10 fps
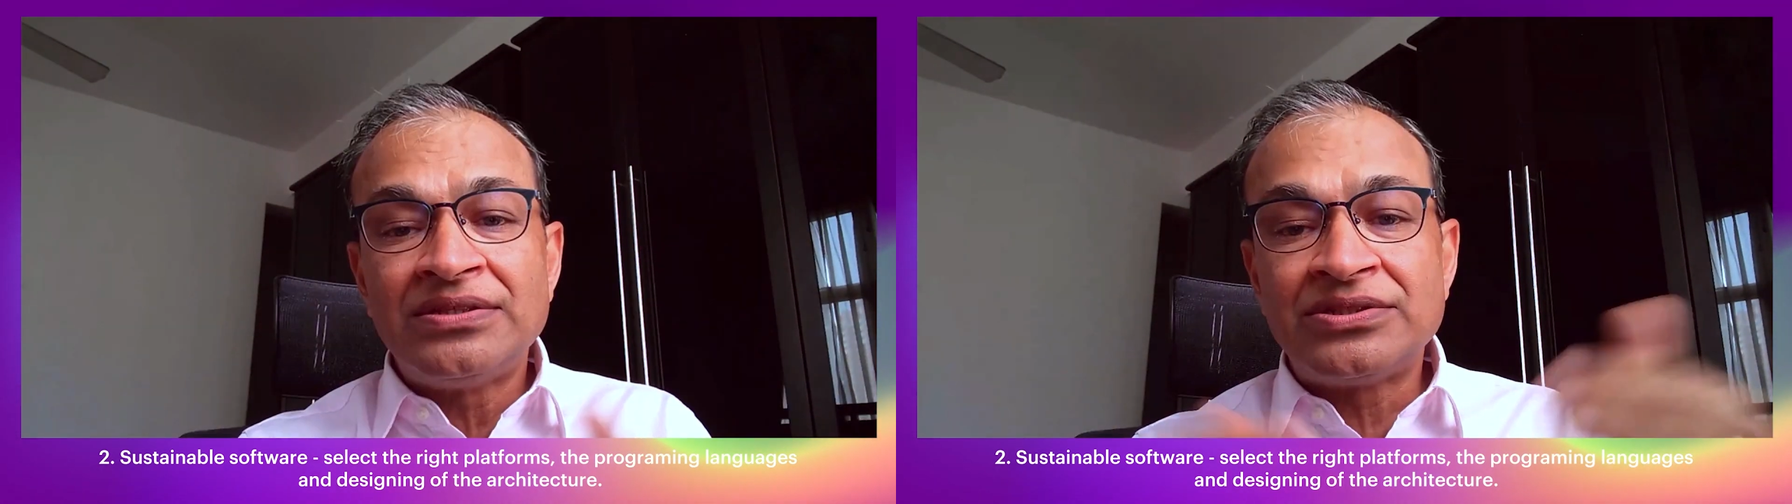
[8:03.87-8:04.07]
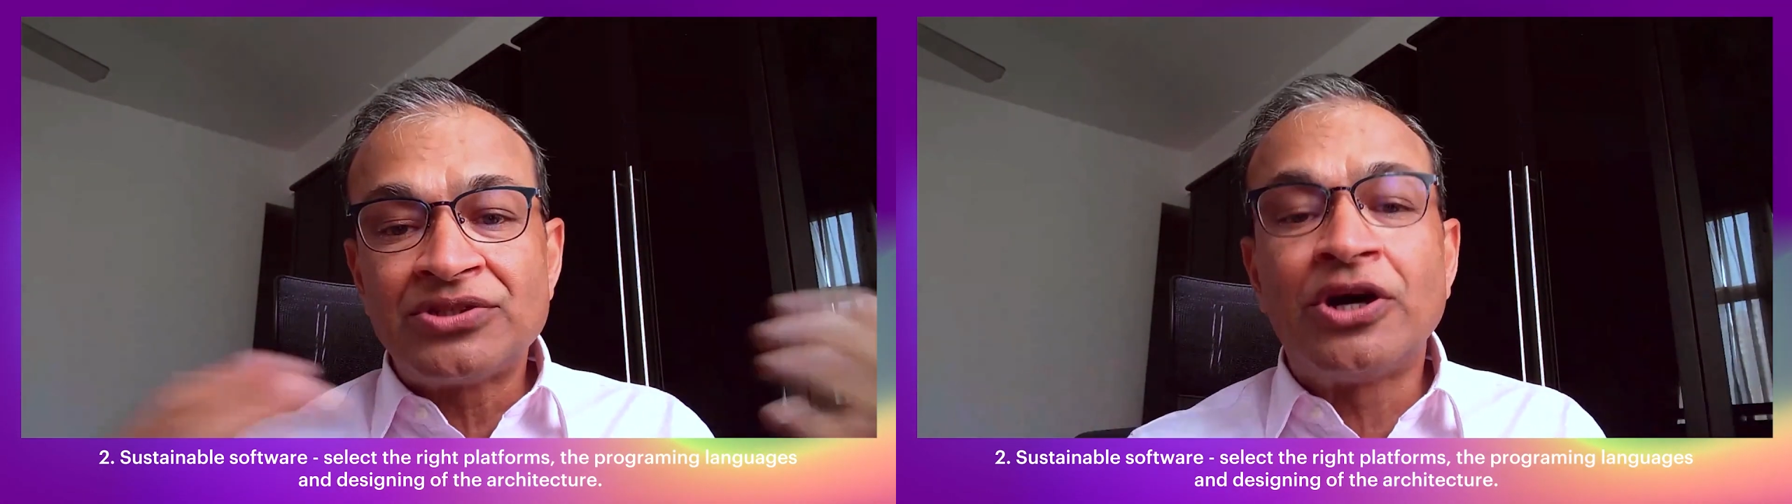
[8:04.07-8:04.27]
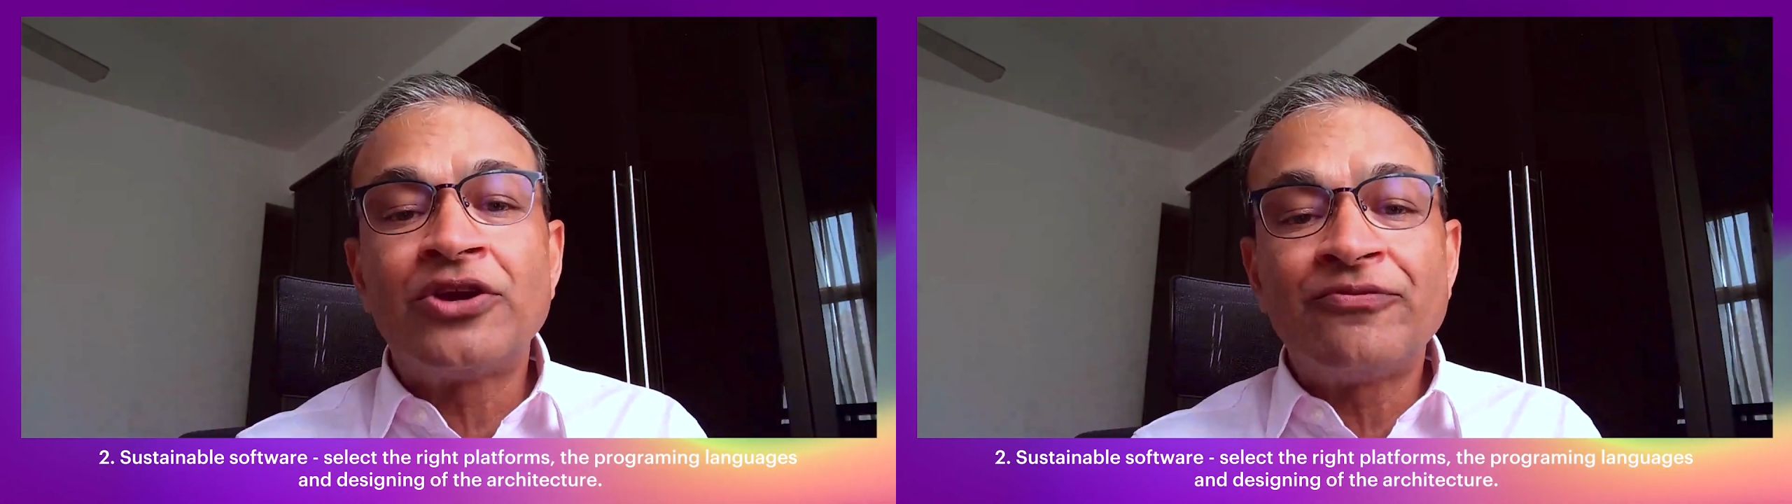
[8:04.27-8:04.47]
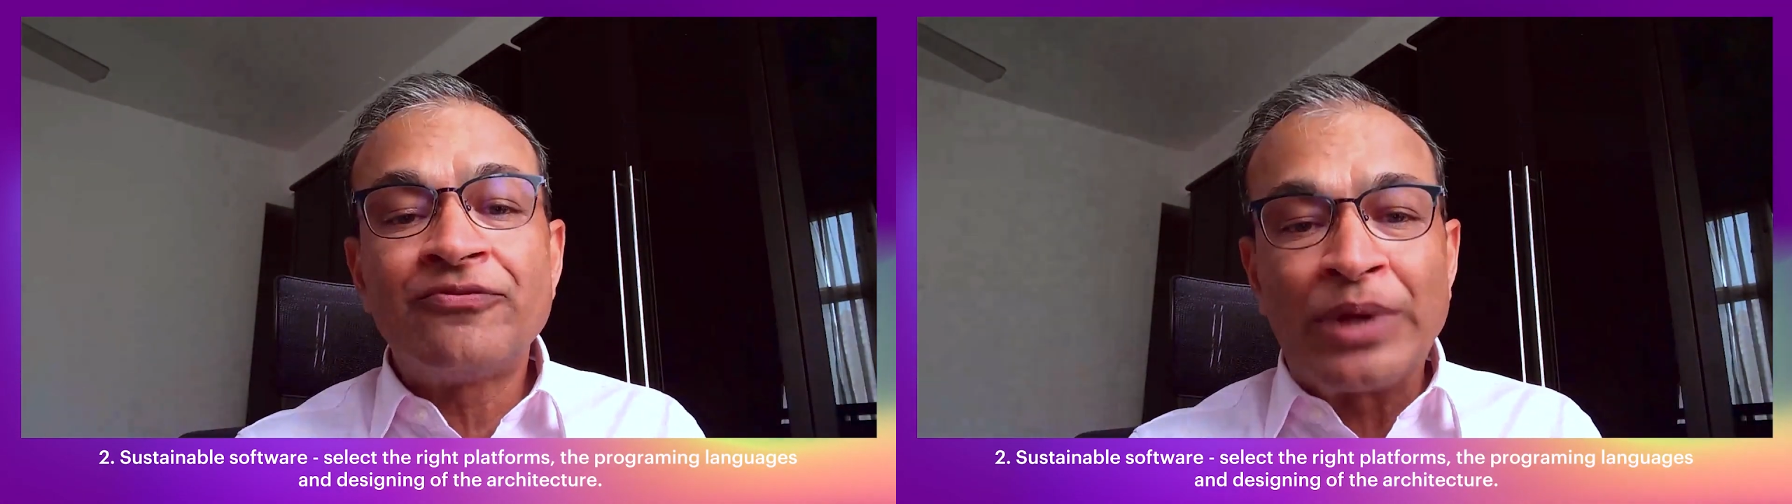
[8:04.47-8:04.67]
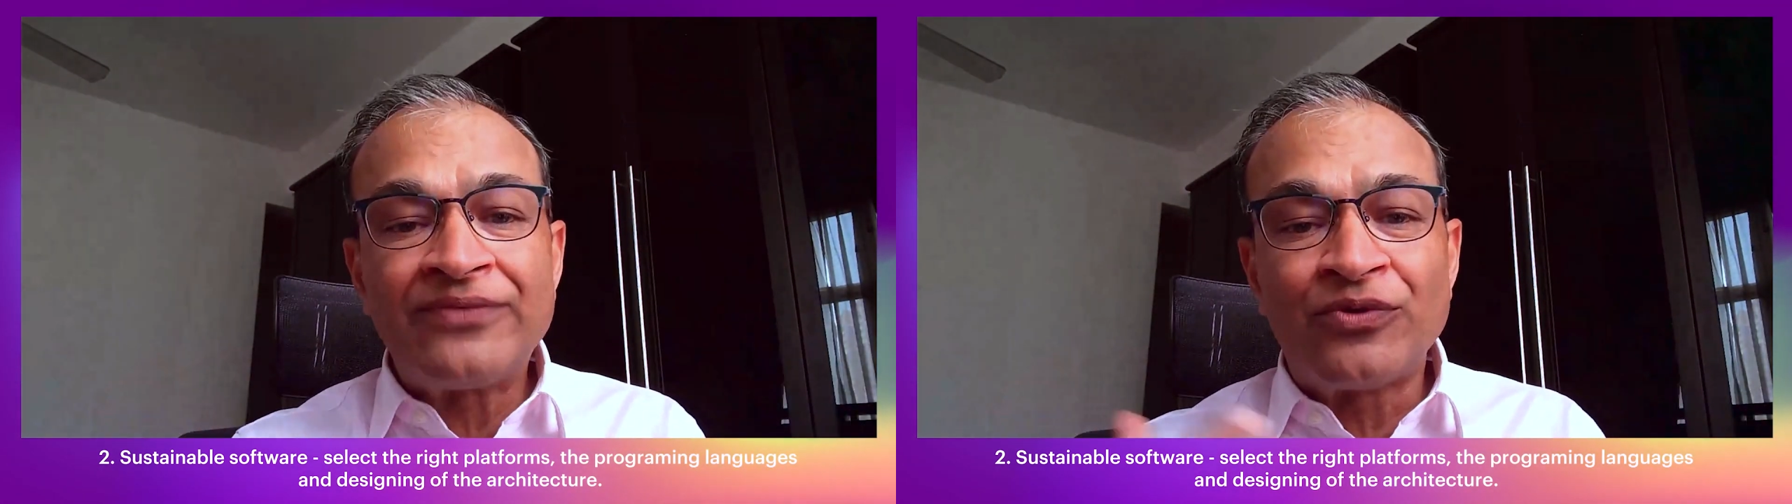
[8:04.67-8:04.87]
there's a lot
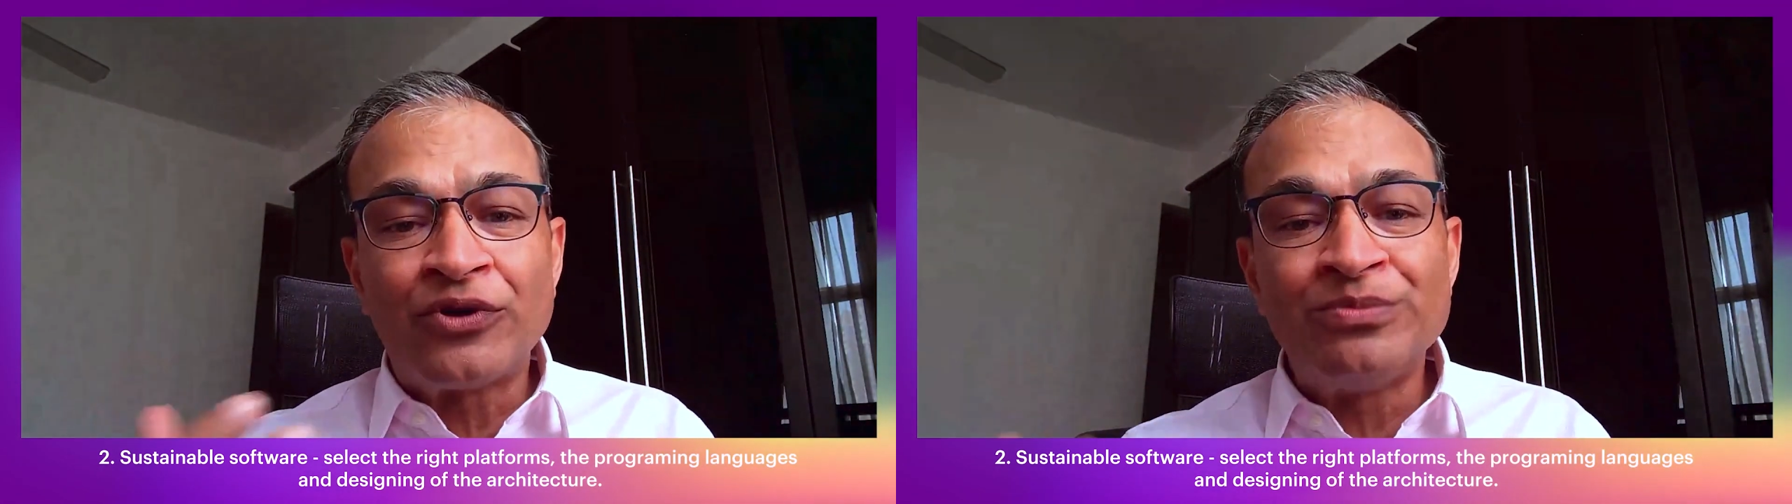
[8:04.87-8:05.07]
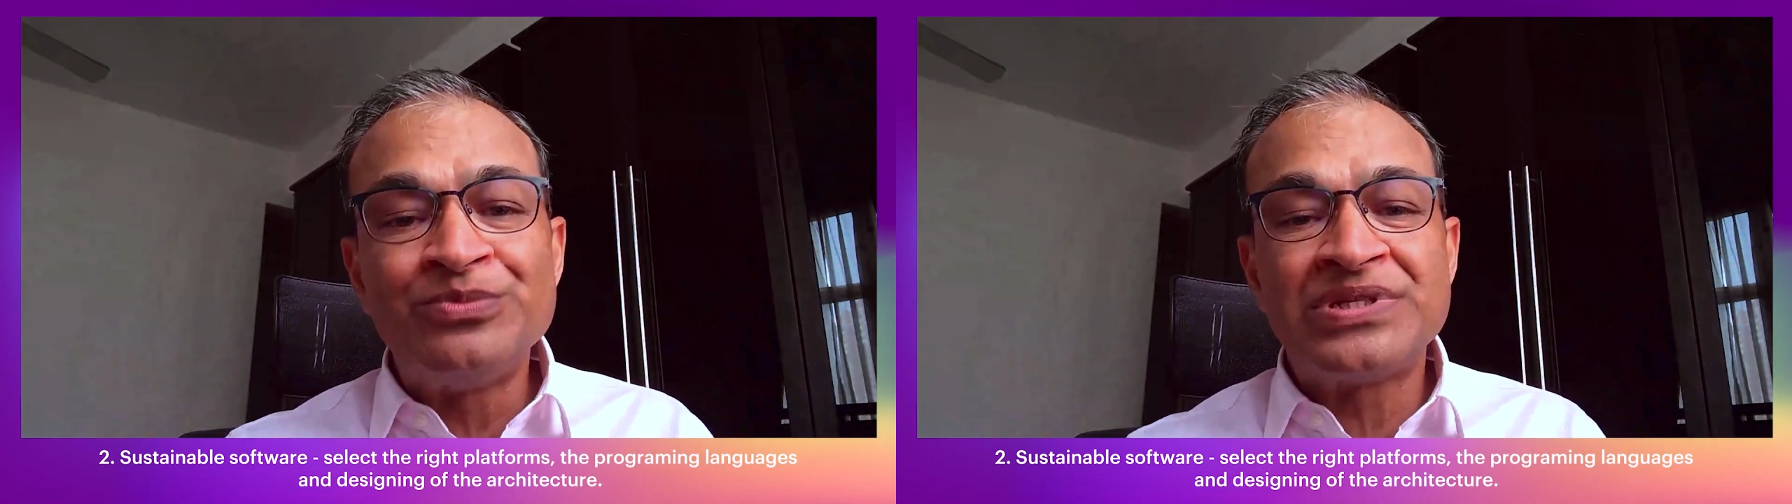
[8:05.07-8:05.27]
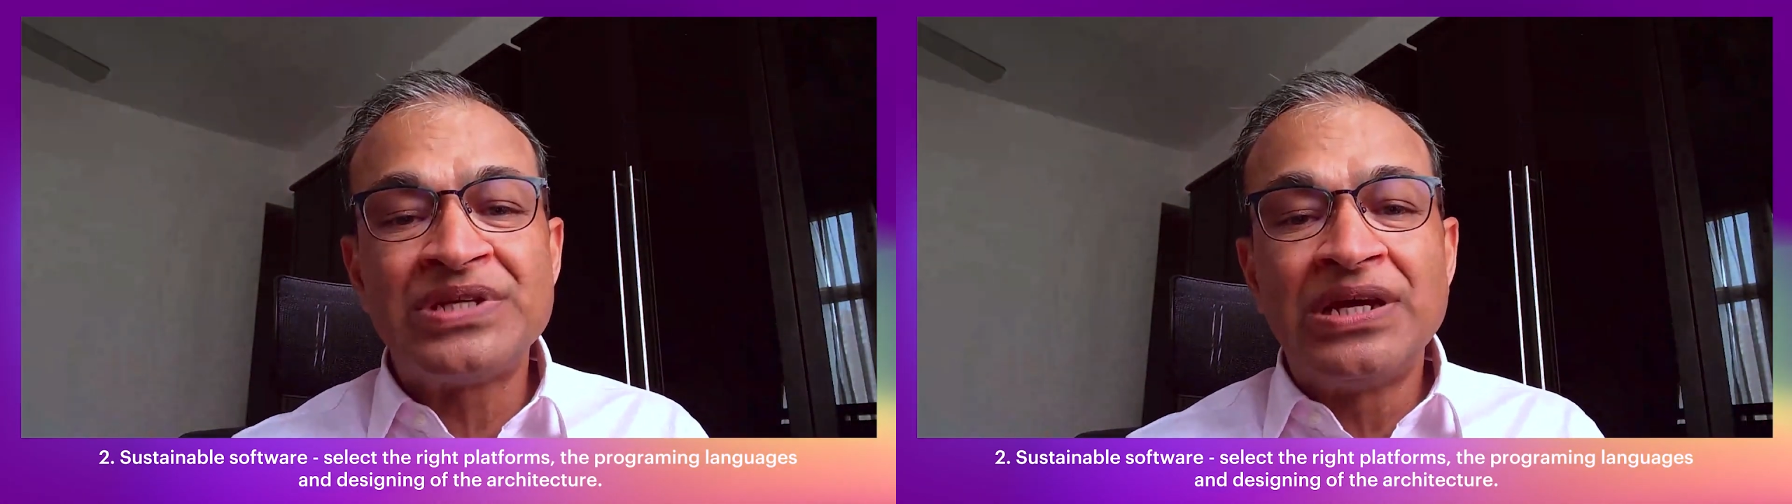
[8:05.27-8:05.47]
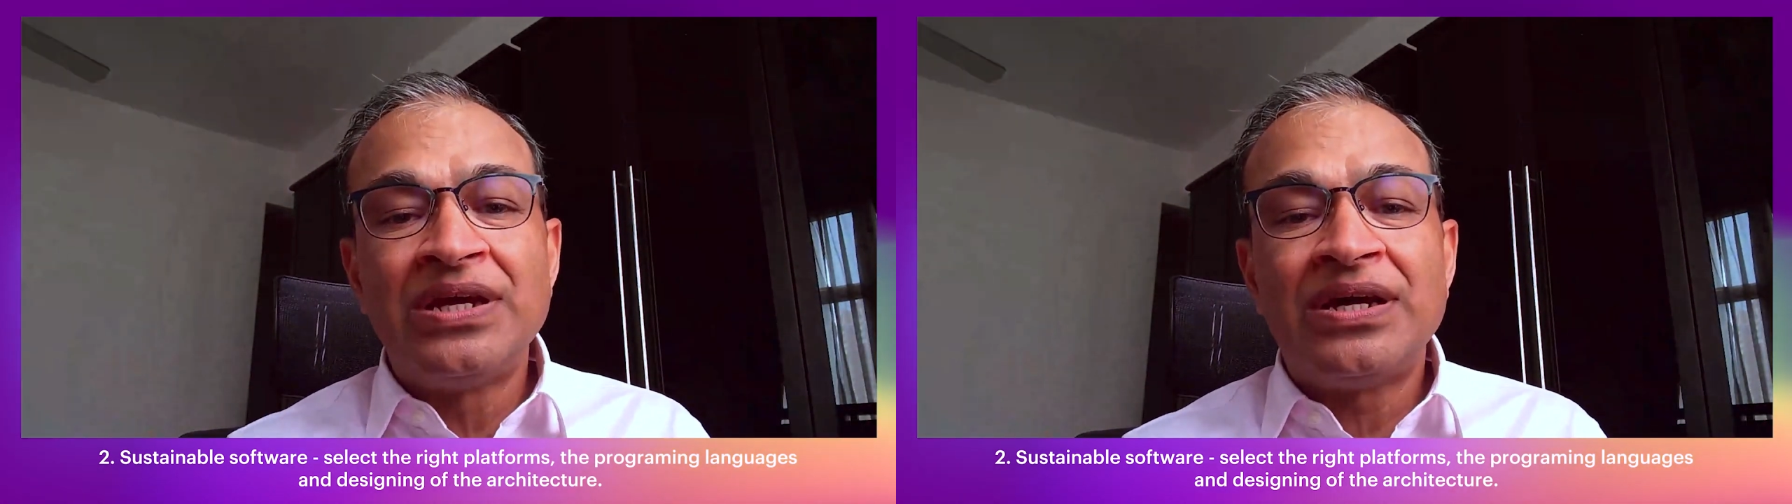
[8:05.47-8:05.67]
of platforms